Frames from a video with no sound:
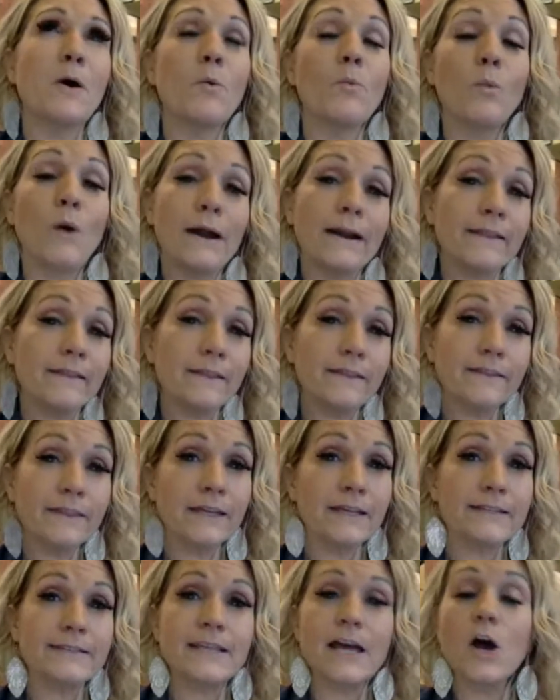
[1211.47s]
one of the
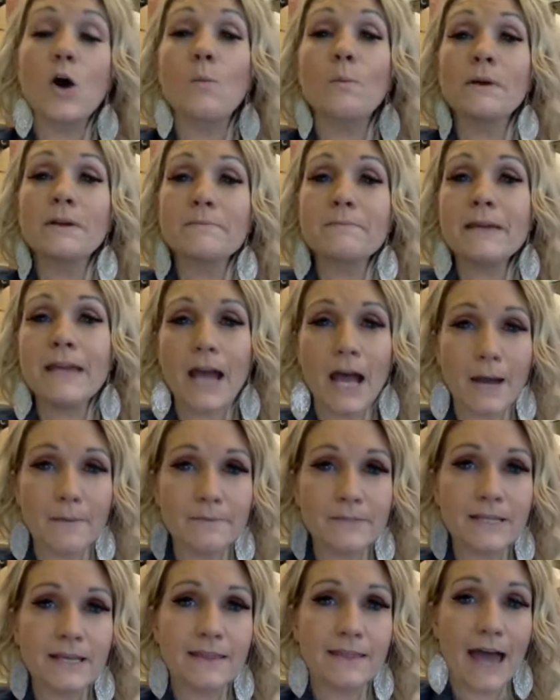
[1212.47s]
things that opened me
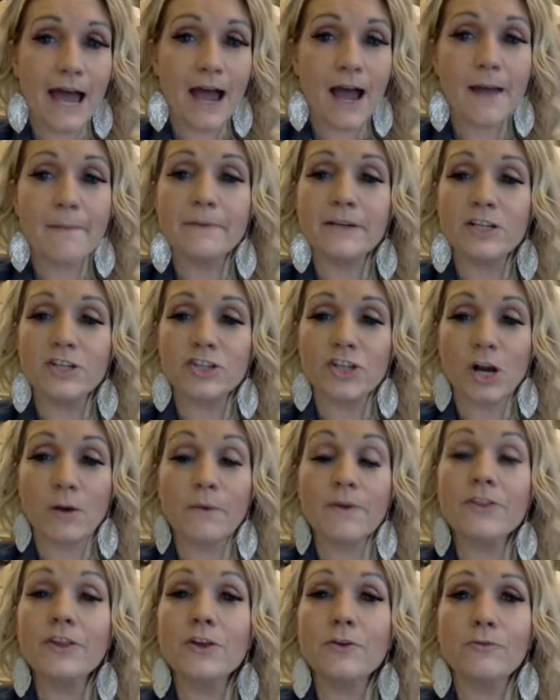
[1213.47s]
up to that, I'm going to share
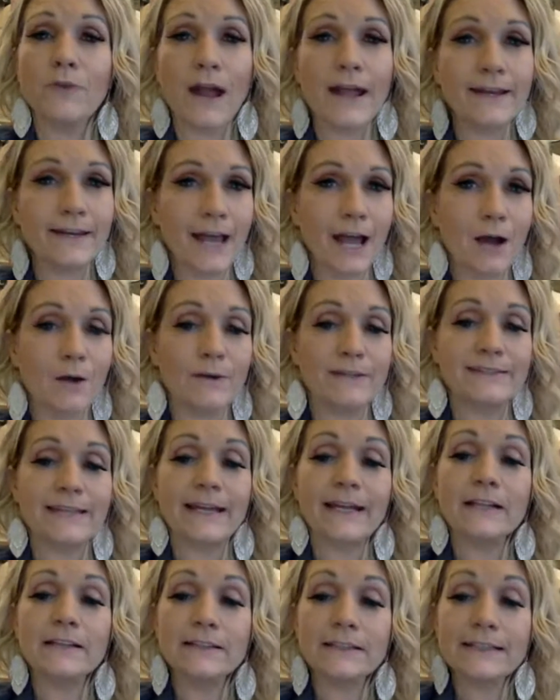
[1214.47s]
with you right now as
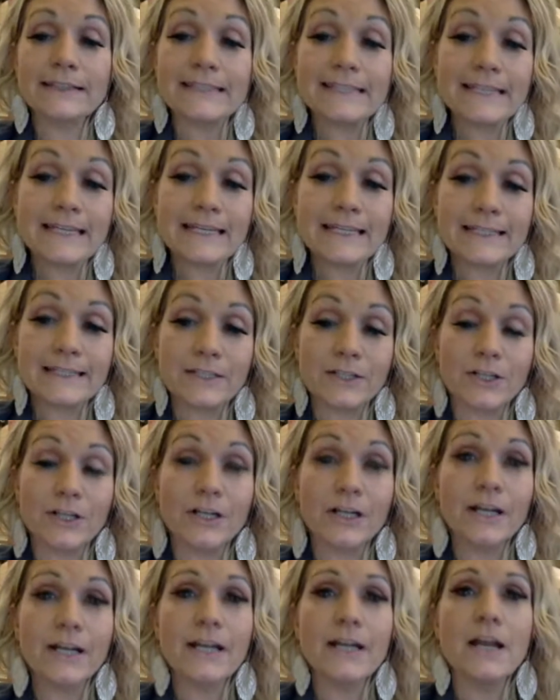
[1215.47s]
like a little
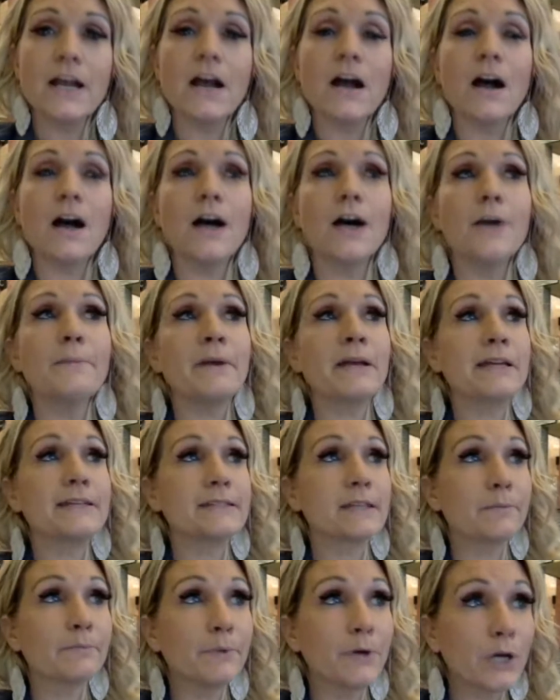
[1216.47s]
teaser,
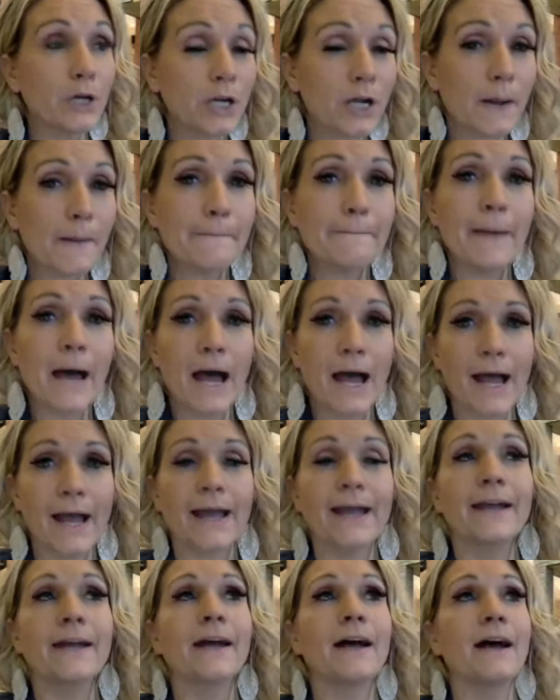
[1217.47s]
is a book
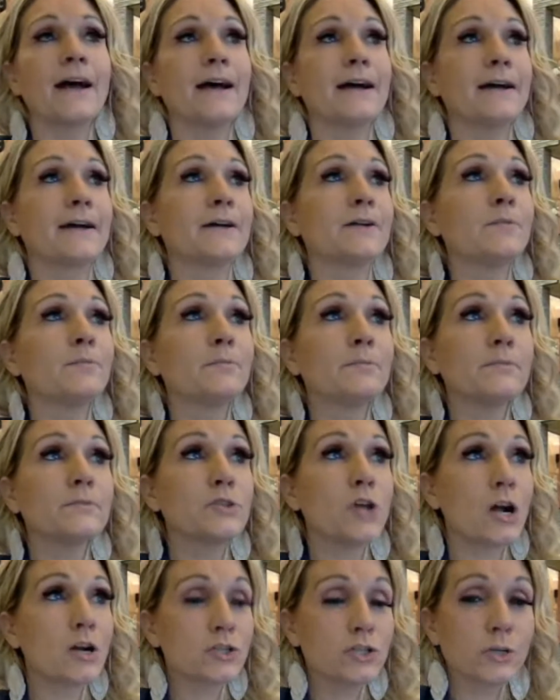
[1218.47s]
by
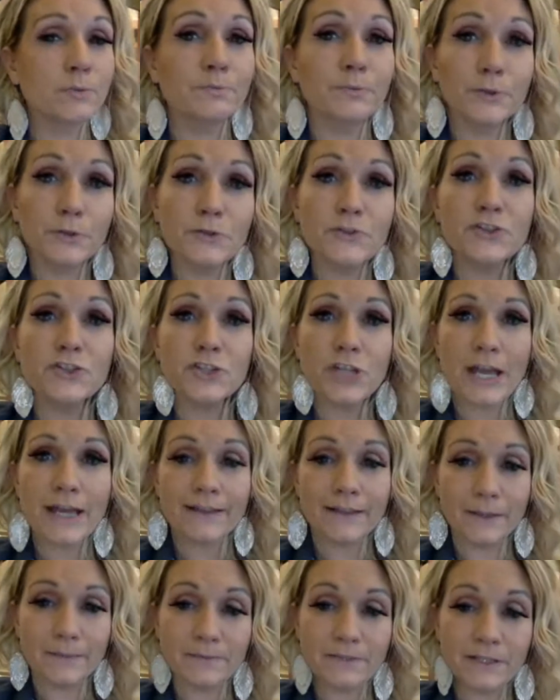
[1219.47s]
Dr. Bruce J.
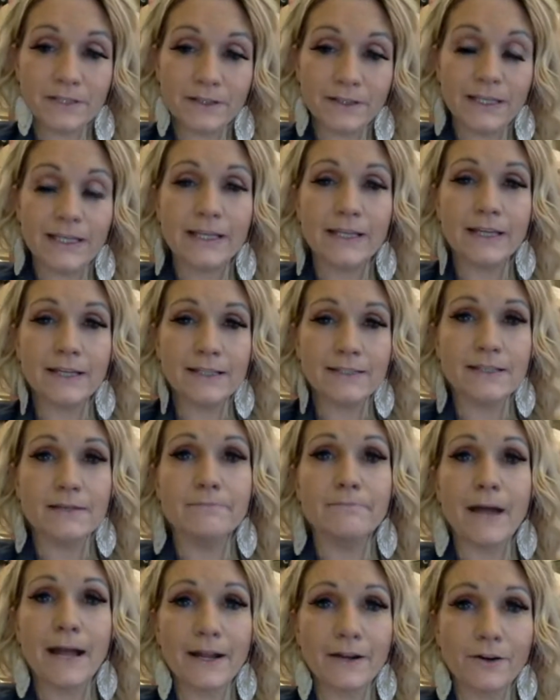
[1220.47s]
Lipton. He is a
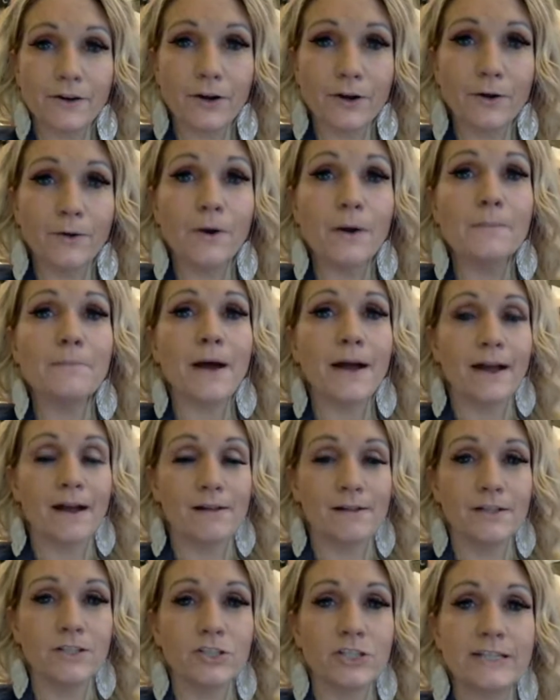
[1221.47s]

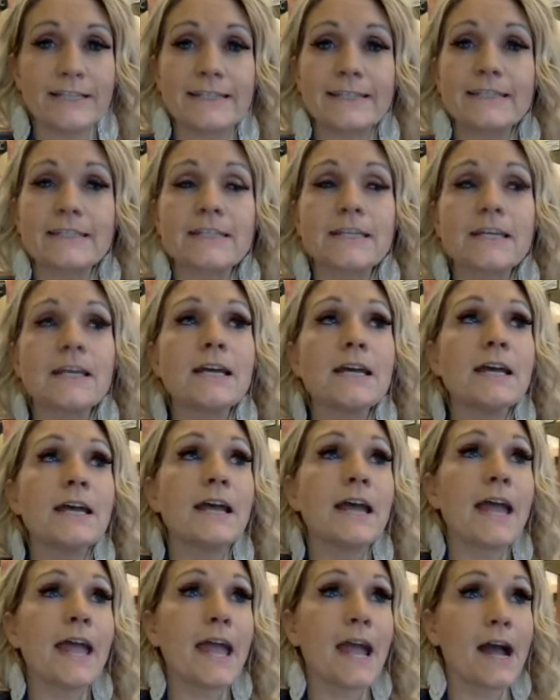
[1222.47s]
microbiologist,
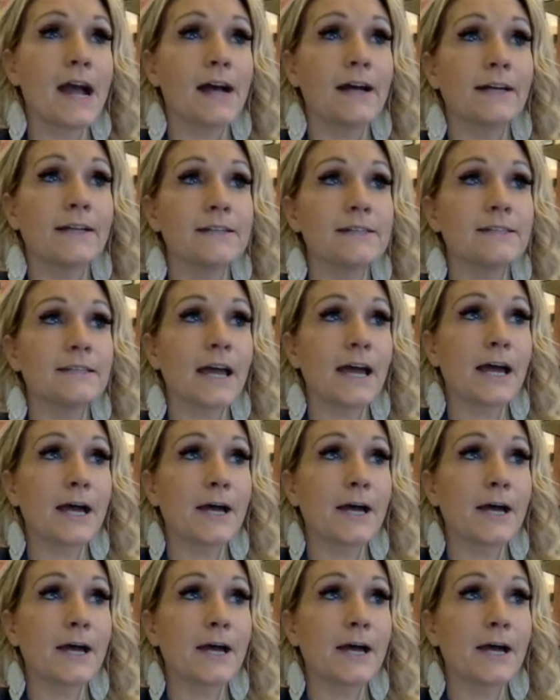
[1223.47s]
and